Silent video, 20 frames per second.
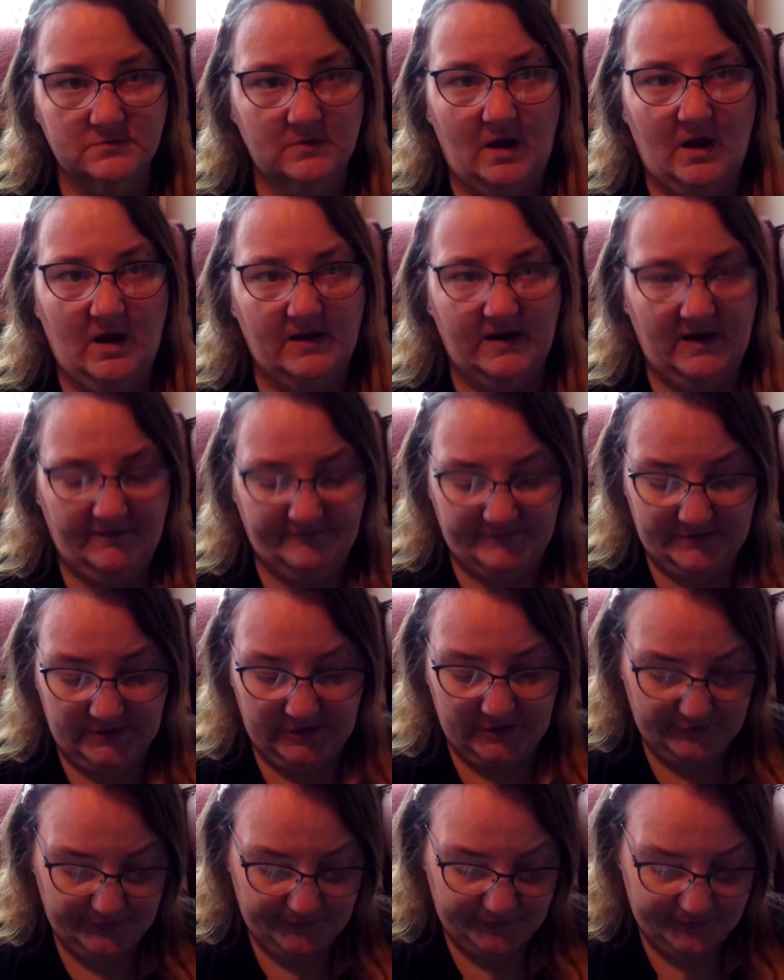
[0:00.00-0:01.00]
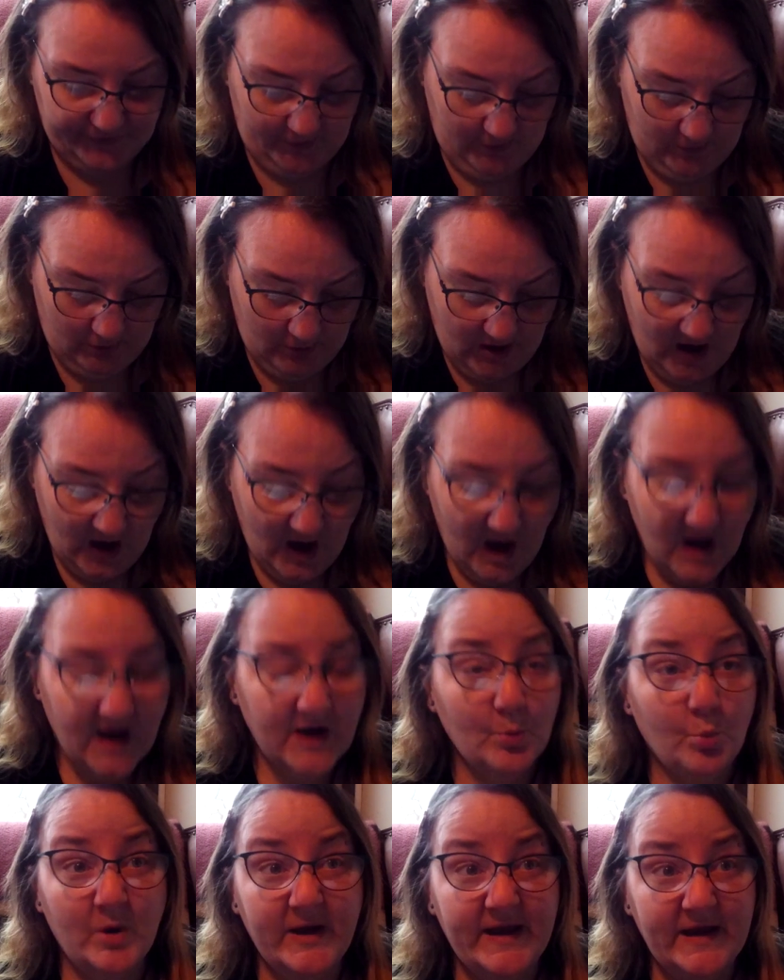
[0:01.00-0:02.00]
haven't used. So,
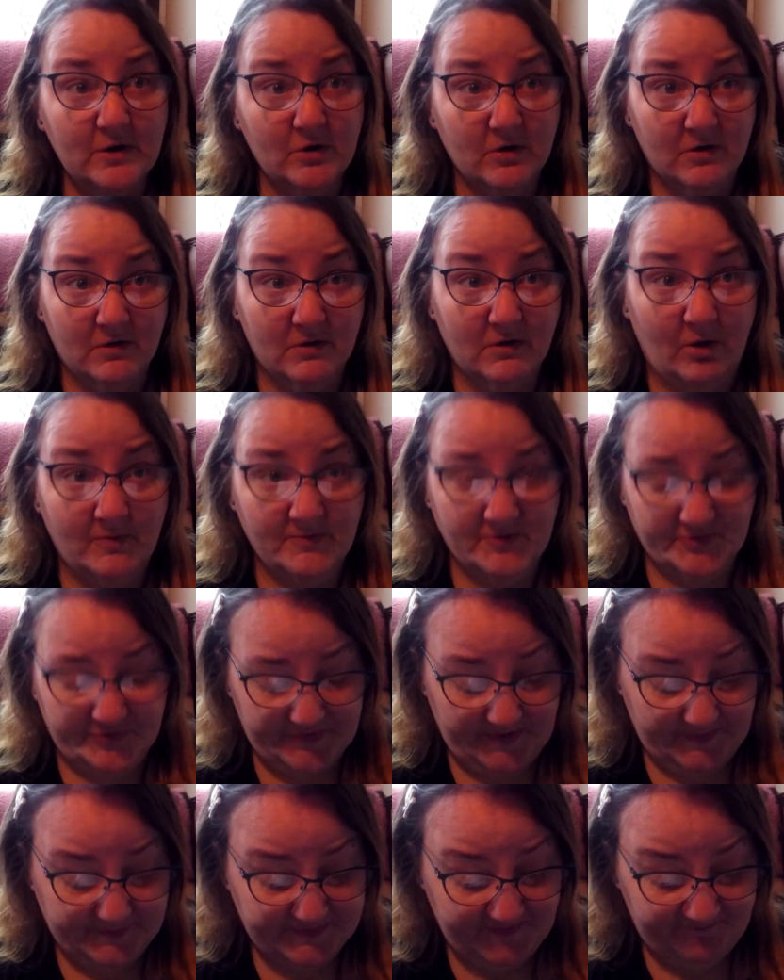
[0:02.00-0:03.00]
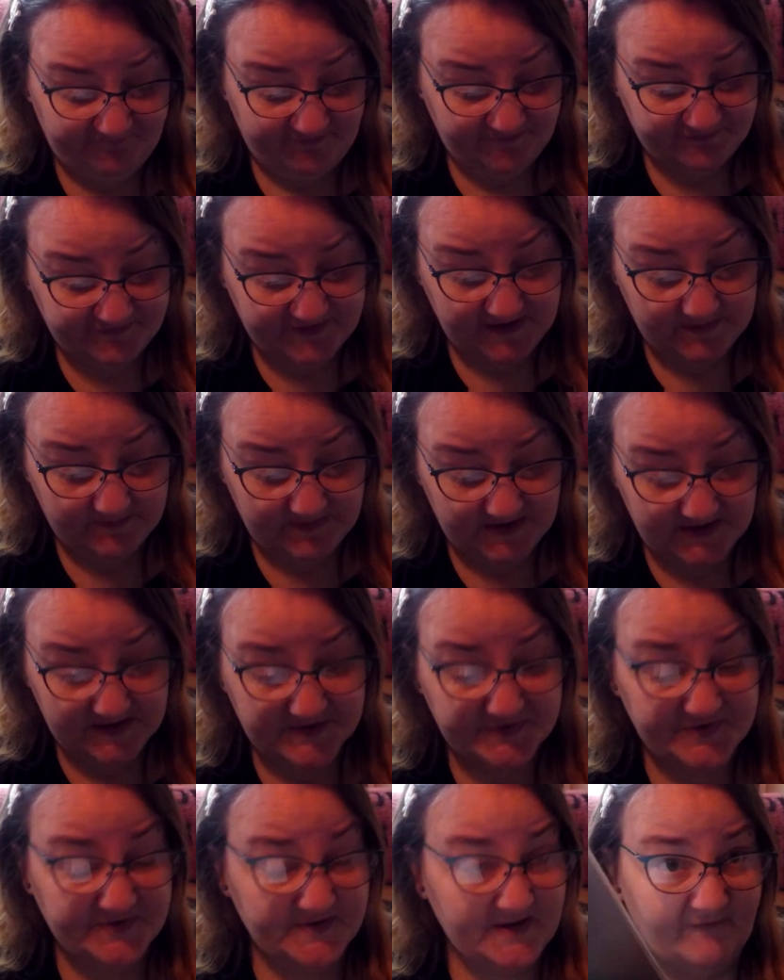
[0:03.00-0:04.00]
we are almost up to 15
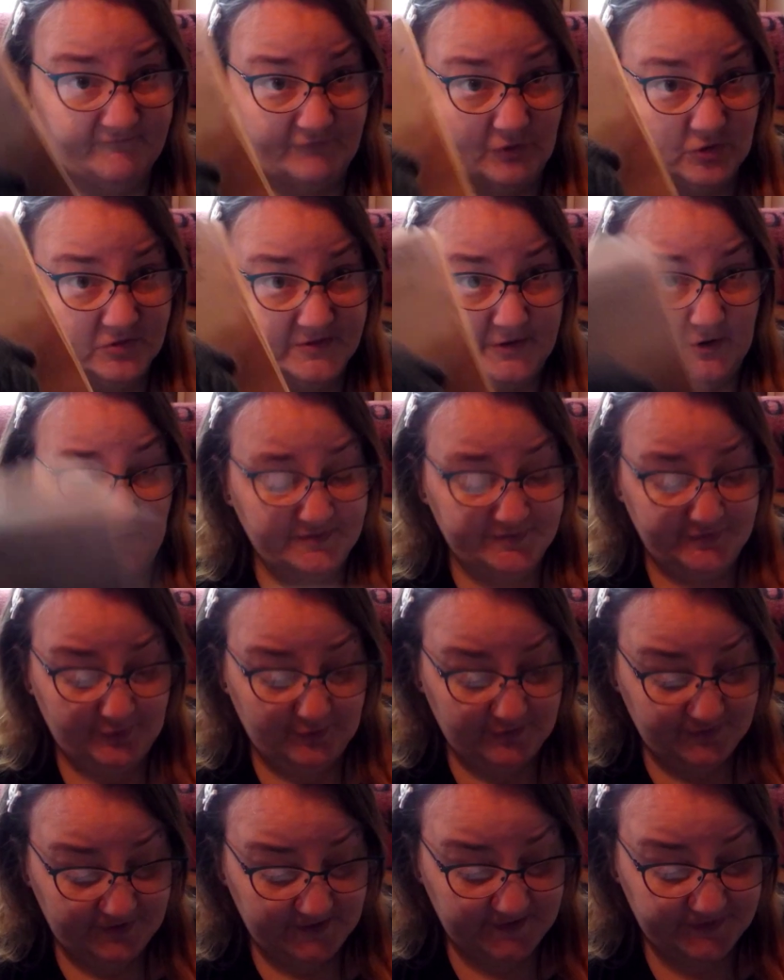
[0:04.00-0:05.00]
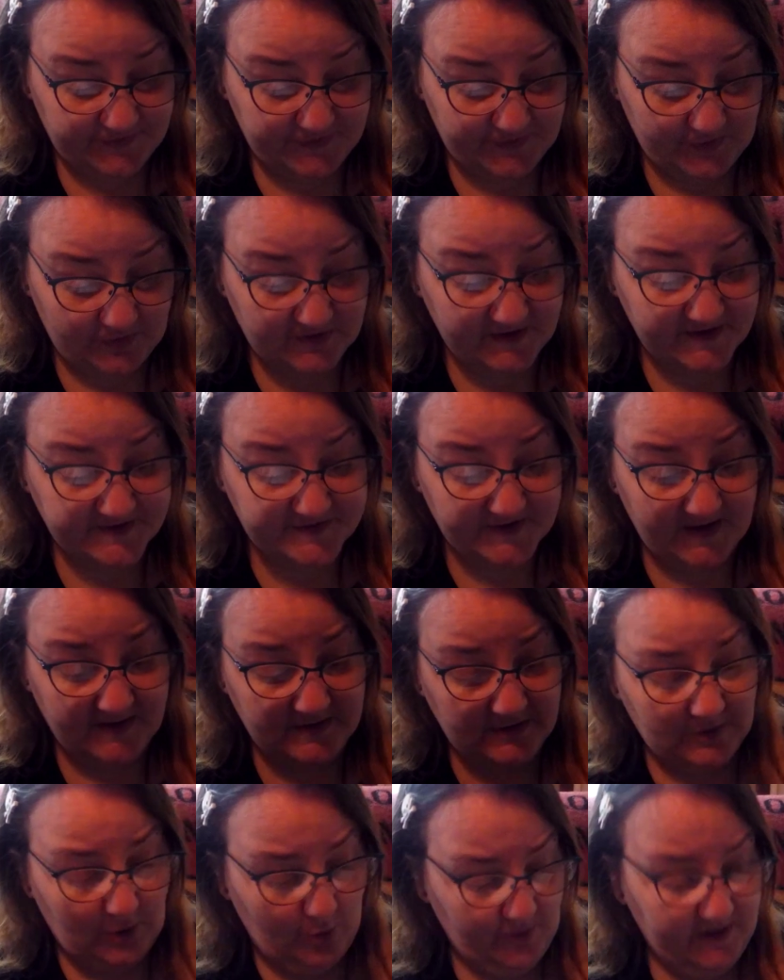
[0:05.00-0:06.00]
minutes, and I've only gone through this. So, let's
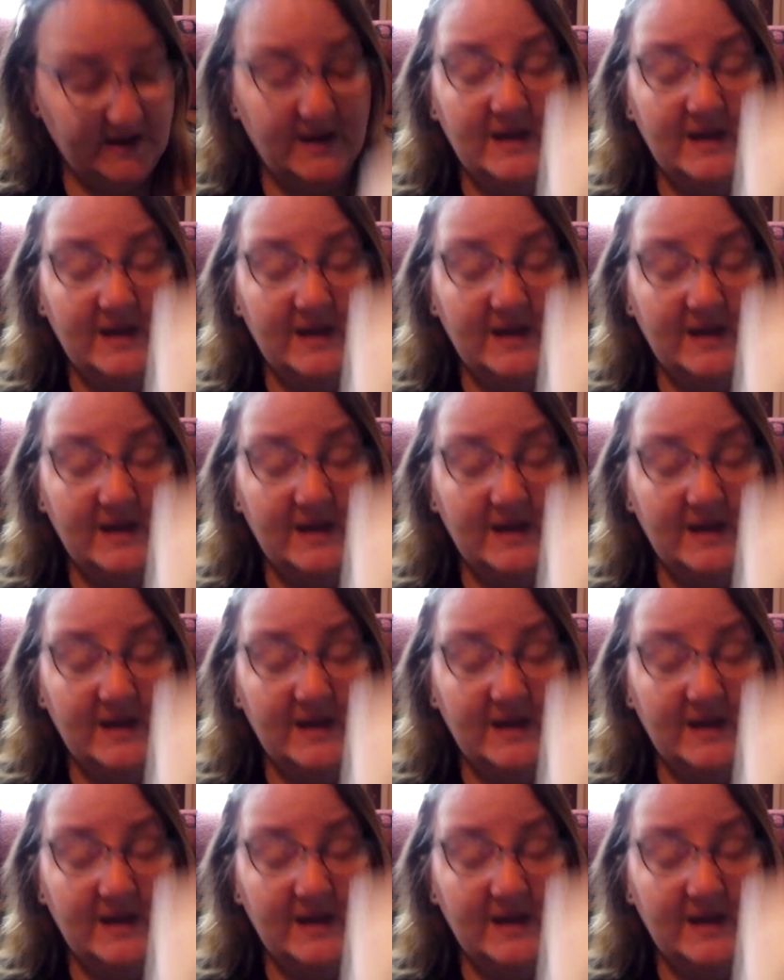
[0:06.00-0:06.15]
get going.